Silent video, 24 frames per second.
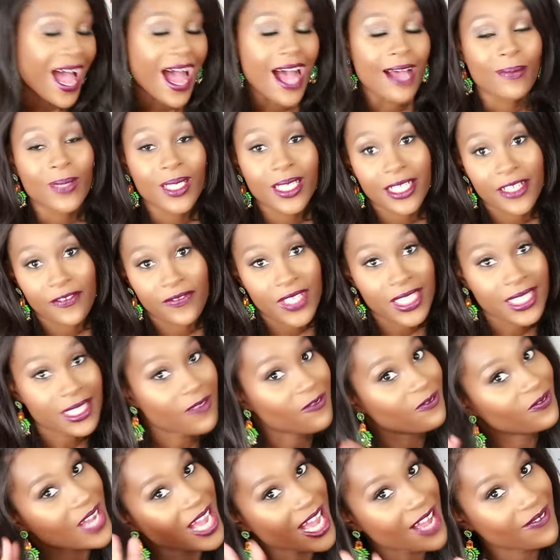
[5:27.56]
I'm going to give this
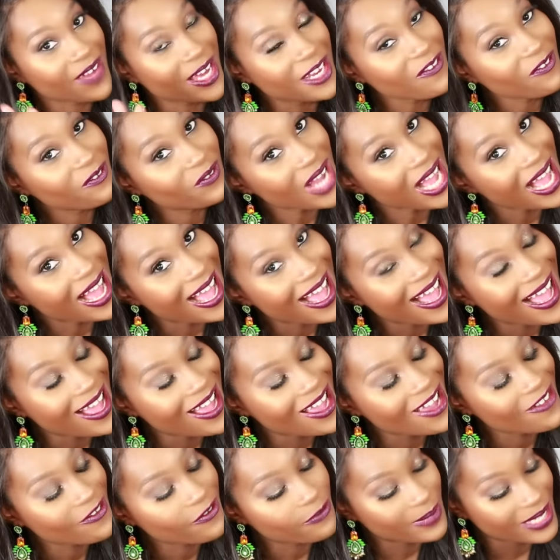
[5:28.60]
a 5 out of
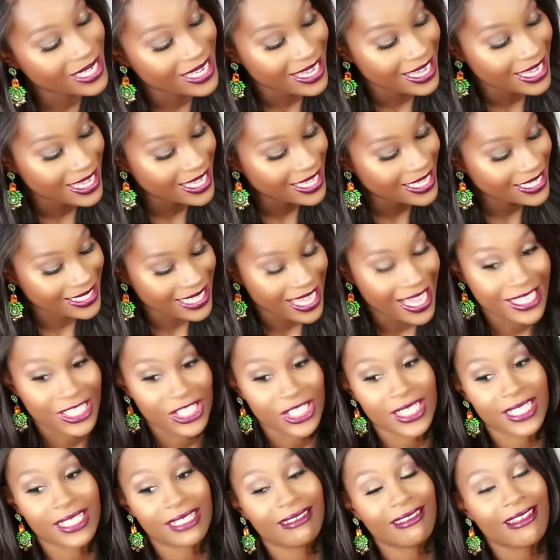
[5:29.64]
5 because I
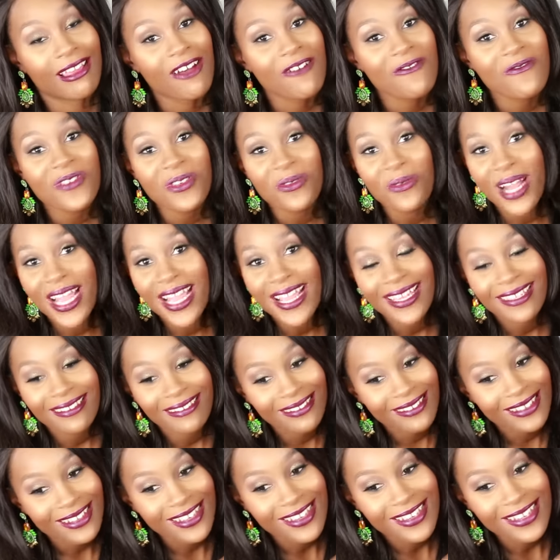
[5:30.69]
just love the way it
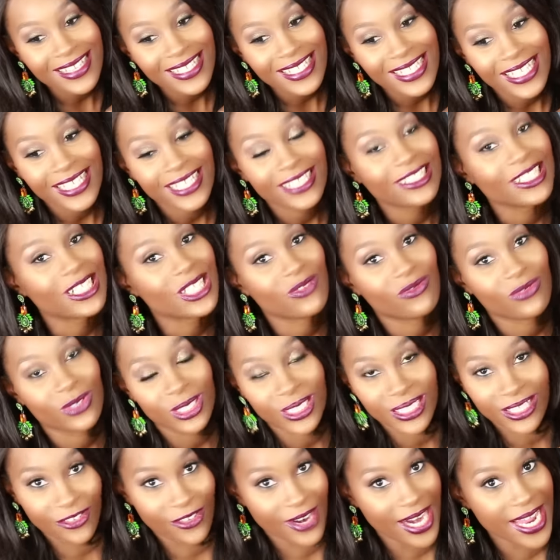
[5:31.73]
looks and it looks
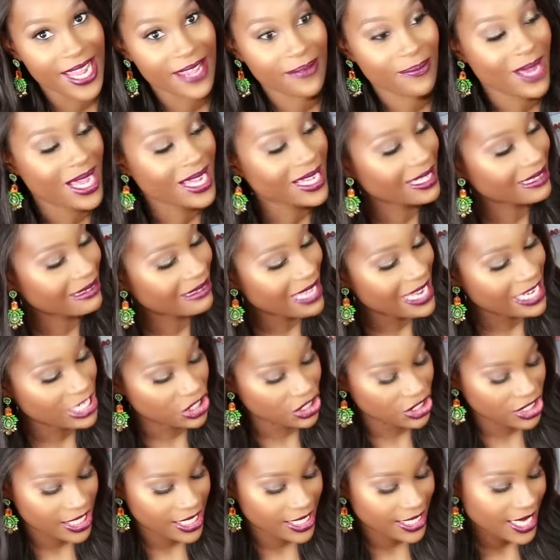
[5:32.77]
really great in my
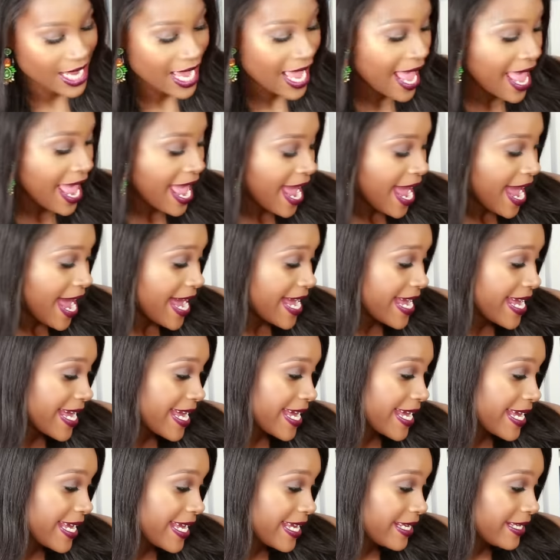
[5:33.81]
collection
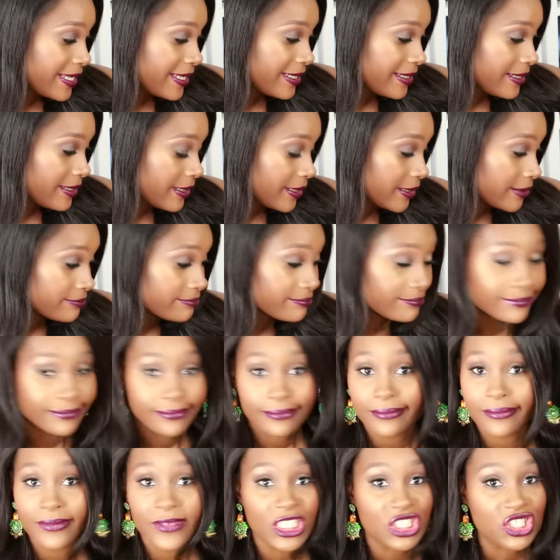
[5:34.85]
and
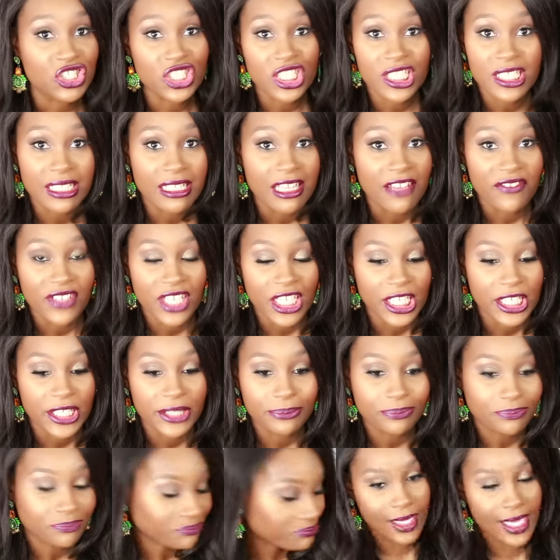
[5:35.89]
just loving
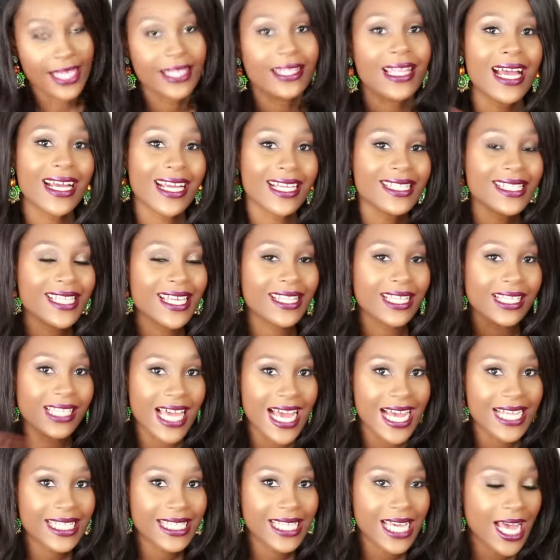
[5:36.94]
it. And like I said the
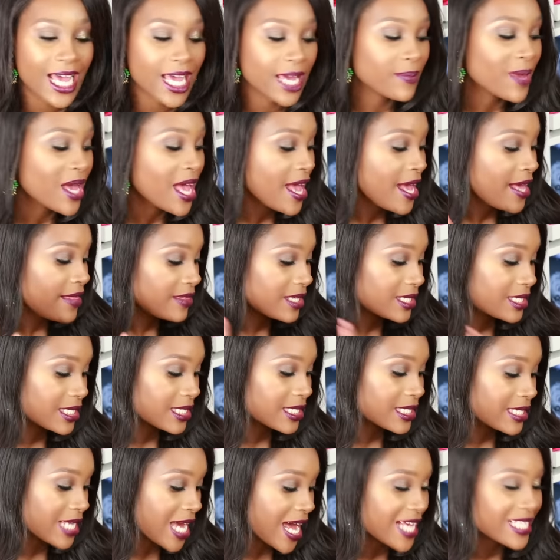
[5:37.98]
last time, this
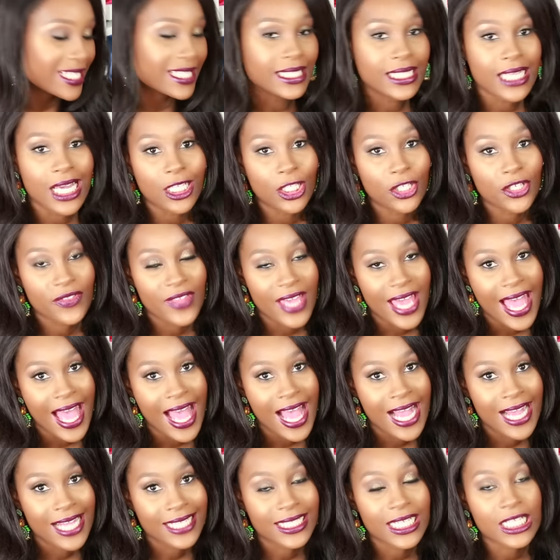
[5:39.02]
is not a seller that
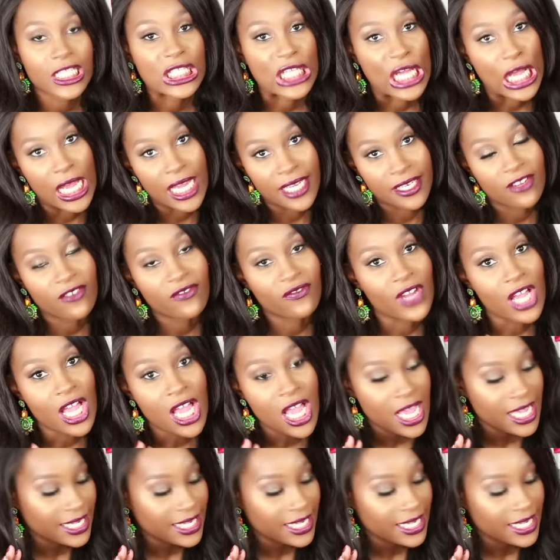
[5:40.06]
has a ton of